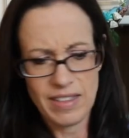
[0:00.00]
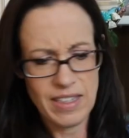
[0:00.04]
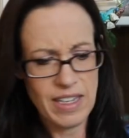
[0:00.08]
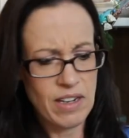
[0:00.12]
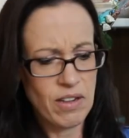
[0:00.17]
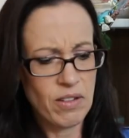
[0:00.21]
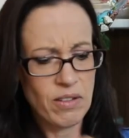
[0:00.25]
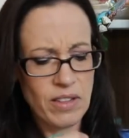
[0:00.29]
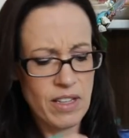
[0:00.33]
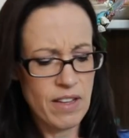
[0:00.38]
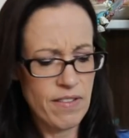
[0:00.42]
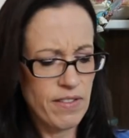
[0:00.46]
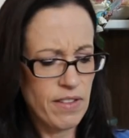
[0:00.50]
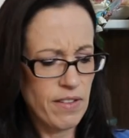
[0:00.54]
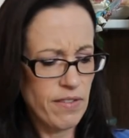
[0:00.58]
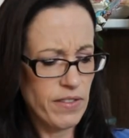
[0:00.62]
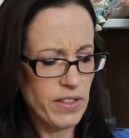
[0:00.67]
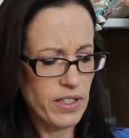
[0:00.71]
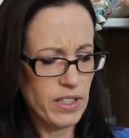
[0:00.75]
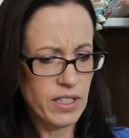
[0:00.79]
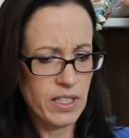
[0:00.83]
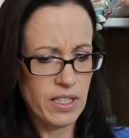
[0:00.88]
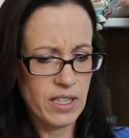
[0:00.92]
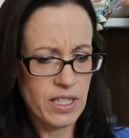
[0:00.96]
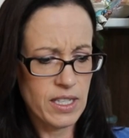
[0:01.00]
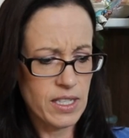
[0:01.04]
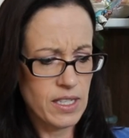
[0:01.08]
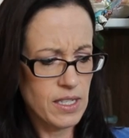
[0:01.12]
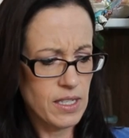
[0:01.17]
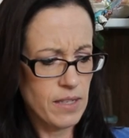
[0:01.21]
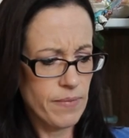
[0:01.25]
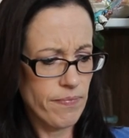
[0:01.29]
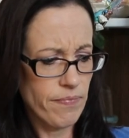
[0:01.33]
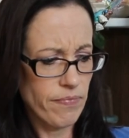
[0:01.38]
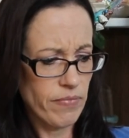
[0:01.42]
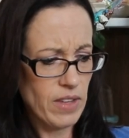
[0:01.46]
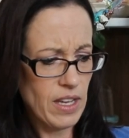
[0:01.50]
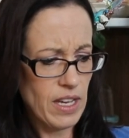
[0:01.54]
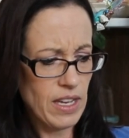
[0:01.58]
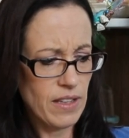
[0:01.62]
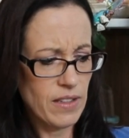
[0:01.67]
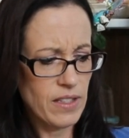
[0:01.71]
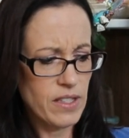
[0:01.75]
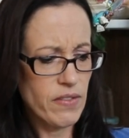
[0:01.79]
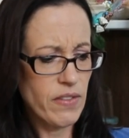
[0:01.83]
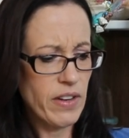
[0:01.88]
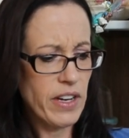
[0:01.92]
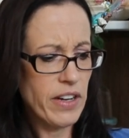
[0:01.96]
I don't love the feel of this. Okay,
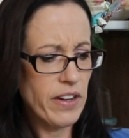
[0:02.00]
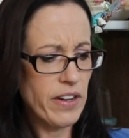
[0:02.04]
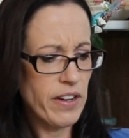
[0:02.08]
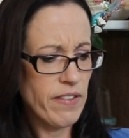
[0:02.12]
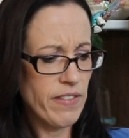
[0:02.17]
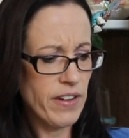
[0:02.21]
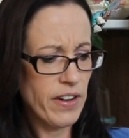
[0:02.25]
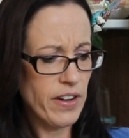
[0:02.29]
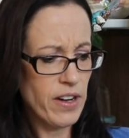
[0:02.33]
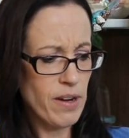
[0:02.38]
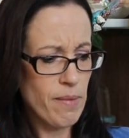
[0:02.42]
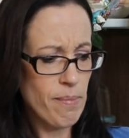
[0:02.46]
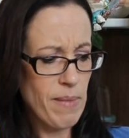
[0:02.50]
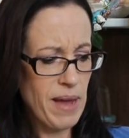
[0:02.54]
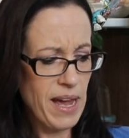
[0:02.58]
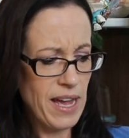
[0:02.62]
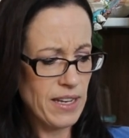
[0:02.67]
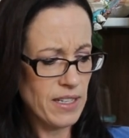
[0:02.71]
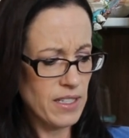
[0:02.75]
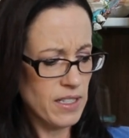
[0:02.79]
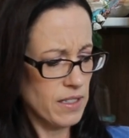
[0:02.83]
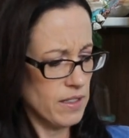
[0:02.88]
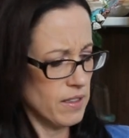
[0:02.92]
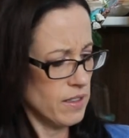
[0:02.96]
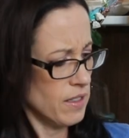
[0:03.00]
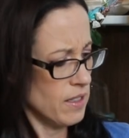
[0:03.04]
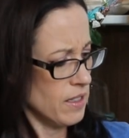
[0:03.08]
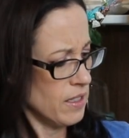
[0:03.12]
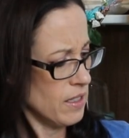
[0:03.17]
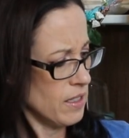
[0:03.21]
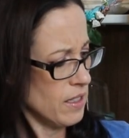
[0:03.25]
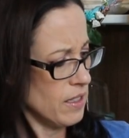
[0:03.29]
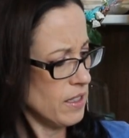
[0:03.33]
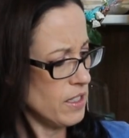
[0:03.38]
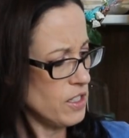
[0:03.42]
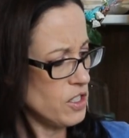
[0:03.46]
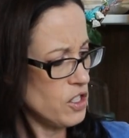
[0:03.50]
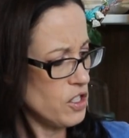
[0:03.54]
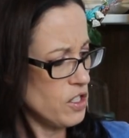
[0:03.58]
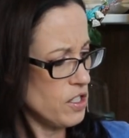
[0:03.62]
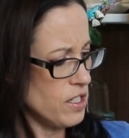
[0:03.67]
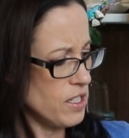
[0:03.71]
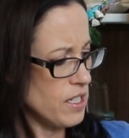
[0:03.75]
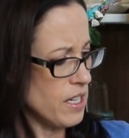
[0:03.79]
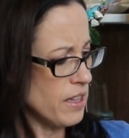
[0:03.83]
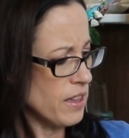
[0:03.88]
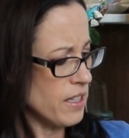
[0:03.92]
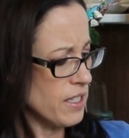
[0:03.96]
it's very, very matte. They should
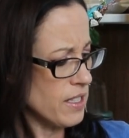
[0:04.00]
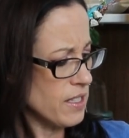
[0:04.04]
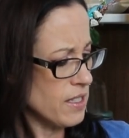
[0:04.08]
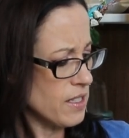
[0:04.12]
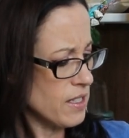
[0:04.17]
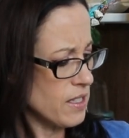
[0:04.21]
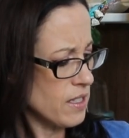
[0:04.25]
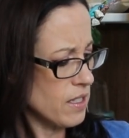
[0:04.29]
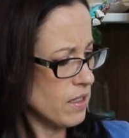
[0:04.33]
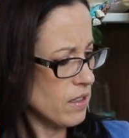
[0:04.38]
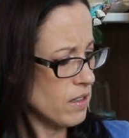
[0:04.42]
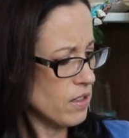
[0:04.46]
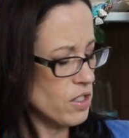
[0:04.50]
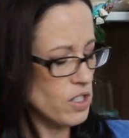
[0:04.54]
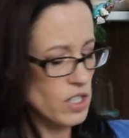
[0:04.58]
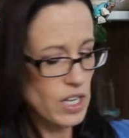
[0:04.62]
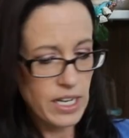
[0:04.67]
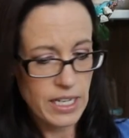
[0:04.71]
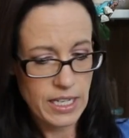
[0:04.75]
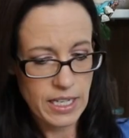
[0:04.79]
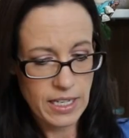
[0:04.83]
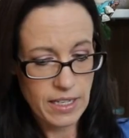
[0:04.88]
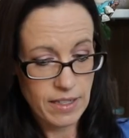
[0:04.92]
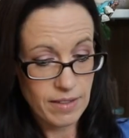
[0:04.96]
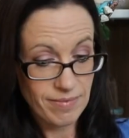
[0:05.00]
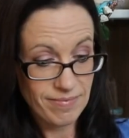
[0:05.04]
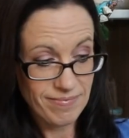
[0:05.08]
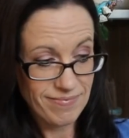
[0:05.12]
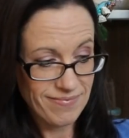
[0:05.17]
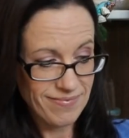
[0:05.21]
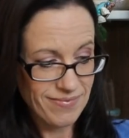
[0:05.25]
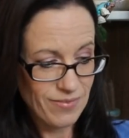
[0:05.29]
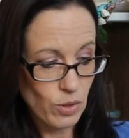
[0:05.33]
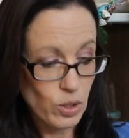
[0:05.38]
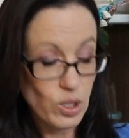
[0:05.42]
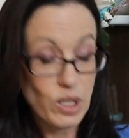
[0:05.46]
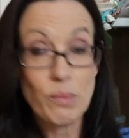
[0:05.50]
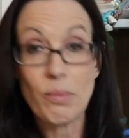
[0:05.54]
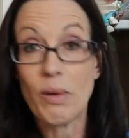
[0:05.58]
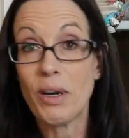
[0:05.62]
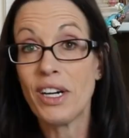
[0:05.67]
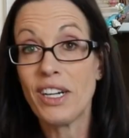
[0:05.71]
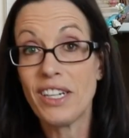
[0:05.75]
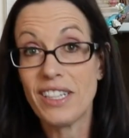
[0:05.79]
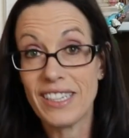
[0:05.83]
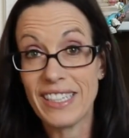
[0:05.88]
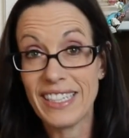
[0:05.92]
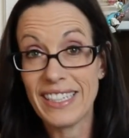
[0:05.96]
have done these shiny or
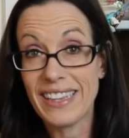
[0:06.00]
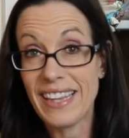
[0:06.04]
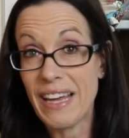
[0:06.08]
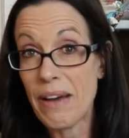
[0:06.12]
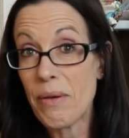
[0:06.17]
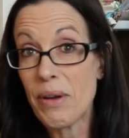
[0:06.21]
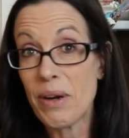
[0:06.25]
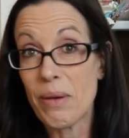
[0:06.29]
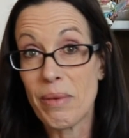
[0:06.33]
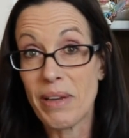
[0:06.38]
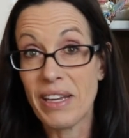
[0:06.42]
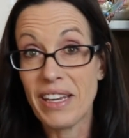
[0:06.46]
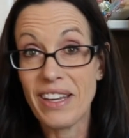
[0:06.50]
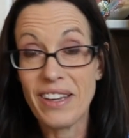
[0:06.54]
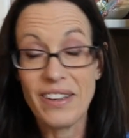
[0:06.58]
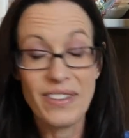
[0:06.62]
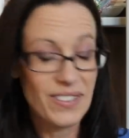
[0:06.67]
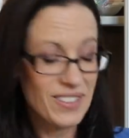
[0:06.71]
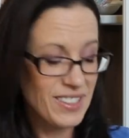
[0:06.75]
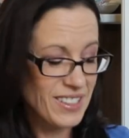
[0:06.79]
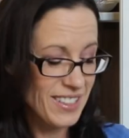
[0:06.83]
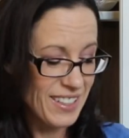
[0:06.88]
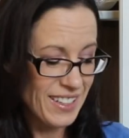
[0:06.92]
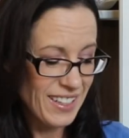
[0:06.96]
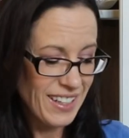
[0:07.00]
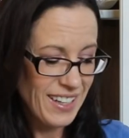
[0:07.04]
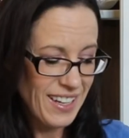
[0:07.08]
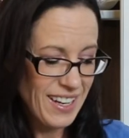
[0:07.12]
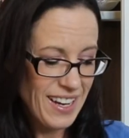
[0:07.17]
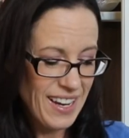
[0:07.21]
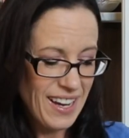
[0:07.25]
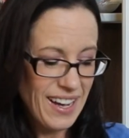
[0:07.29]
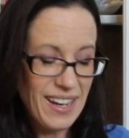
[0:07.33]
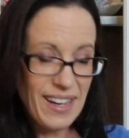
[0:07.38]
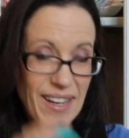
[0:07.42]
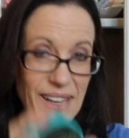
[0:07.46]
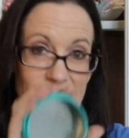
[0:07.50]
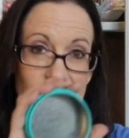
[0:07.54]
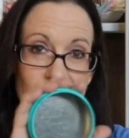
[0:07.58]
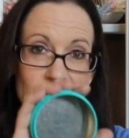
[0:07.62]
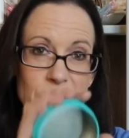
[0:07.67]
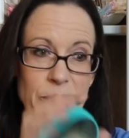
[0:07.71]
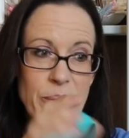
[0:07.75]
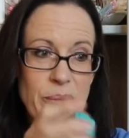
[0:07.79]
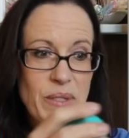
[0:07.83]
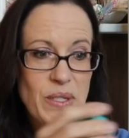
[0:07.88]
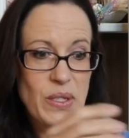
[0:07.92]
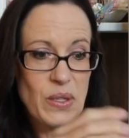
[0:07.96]
sparkly. That would have been cute.
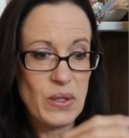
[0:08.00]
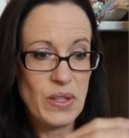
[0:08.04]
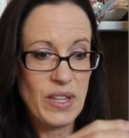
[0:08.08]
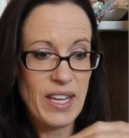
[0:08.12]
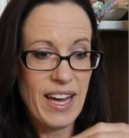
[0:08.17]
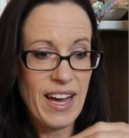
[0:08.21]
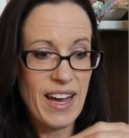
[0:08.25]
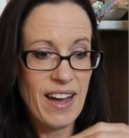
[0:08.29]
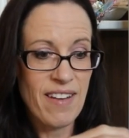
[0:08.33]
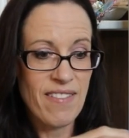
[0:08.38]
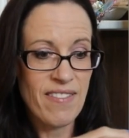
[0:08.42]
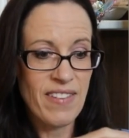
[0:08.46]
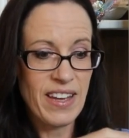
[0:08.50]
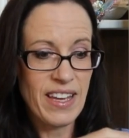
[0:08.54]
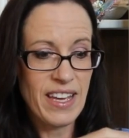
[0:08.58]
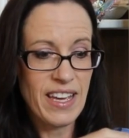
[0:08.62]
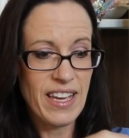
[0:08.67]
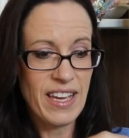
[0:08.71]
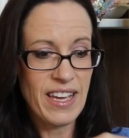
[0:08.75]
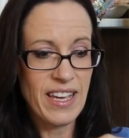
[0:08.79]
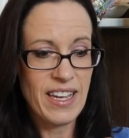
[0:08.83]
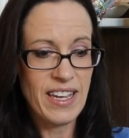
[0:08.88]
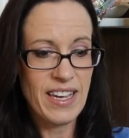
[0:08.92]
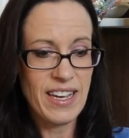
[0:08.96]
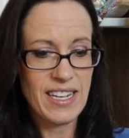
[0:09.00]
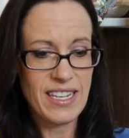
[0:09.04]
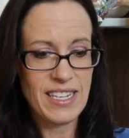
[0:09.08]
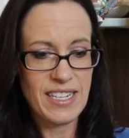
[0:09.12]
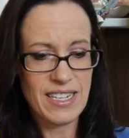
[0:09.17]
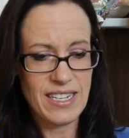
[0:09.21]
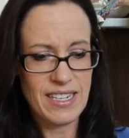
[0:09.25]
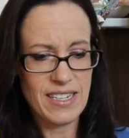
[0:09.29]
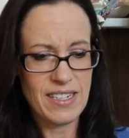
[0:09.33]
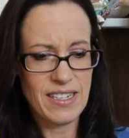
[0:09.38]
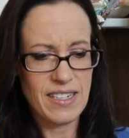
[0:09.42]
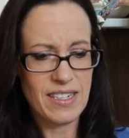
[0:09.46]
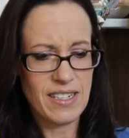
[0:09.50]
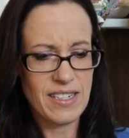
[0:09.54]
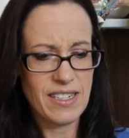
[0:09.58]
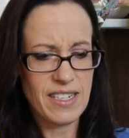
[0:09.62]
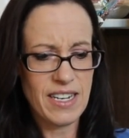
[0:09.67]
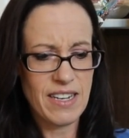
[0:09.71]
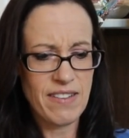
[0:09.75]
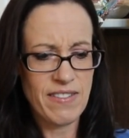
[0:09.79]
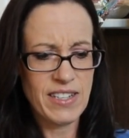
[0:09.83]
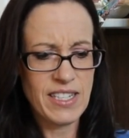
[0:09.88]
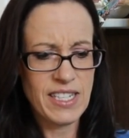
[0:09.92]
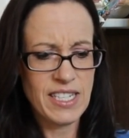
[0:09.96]
Um, so they have a
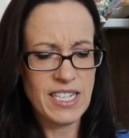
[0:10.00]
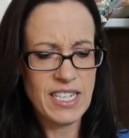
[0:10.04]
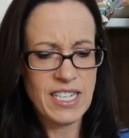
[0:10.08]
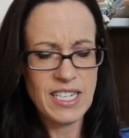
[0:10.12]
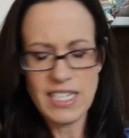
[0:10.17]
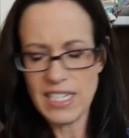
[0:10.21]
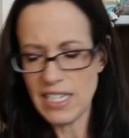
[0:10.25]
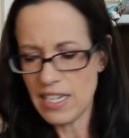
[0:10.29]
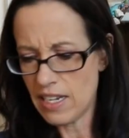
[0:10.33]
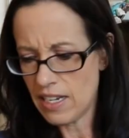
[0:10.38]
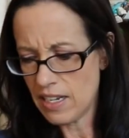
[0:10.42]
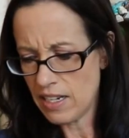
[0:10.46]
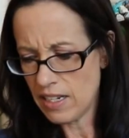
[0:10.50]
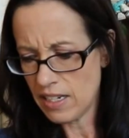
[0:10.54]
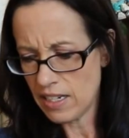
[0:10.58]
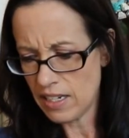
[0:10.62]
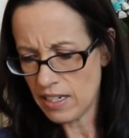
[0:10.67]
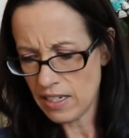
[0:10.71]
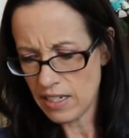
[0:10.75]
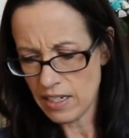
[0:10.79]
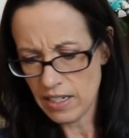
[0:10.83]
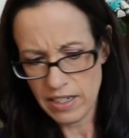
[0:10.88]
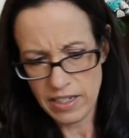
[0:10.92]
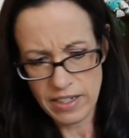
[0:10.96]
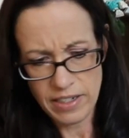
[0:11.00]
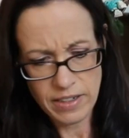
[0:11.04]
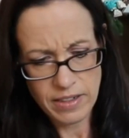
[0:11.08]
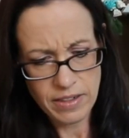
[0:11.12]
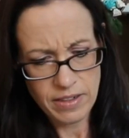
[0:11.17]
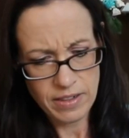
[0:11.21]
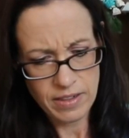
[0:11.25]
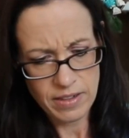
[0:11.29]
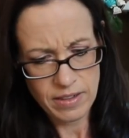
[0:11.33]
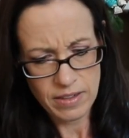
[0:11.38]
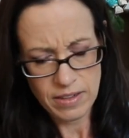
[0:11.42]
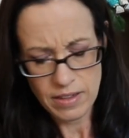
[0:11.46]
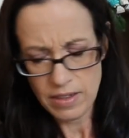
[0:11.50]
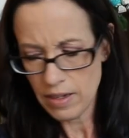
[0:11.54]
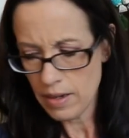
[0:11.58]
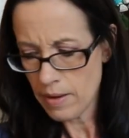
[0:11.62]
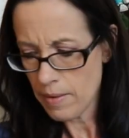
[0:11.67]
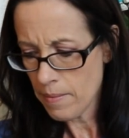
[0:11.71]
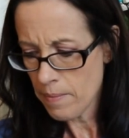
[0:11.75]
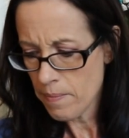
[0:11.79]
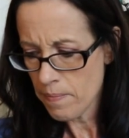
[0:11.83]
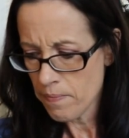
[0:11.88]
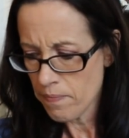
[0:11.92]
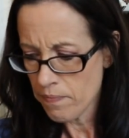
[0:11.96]
DAVIDsTEA tin in here.
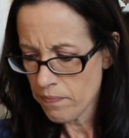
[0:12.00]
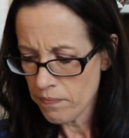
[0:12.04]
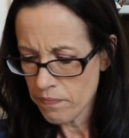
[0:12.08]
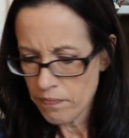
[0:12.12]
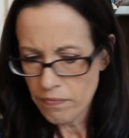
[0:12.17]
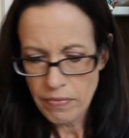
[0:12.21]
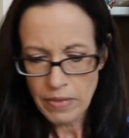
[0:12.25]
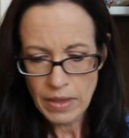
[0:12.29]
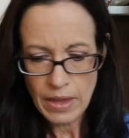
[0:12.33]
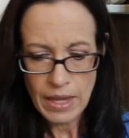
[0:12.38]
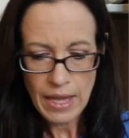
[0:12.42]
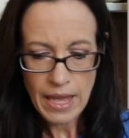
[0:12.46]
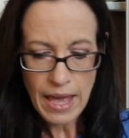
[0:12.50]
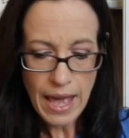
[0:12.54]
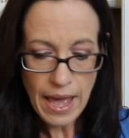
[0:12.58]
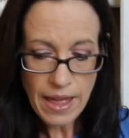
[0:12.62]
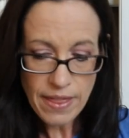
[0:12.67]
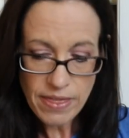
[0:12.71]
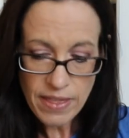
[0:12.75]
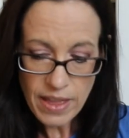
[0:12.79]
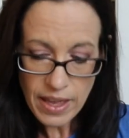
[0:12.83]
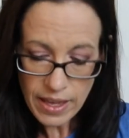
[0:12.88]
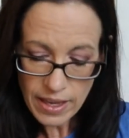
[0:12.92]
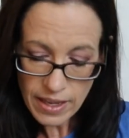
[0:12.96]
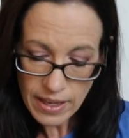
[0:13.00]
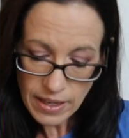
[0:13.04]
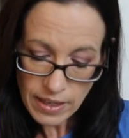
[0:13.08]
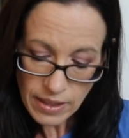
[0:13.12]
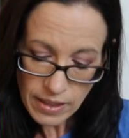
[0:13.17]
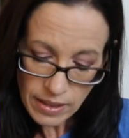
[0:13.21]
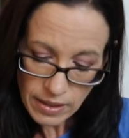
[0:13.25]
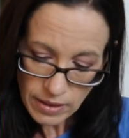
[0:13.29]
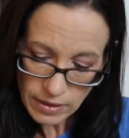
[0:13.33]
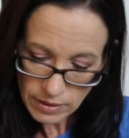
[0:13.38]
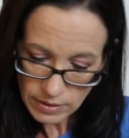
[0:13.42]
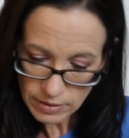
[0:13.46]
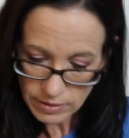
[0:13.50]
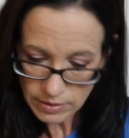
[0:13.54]
And then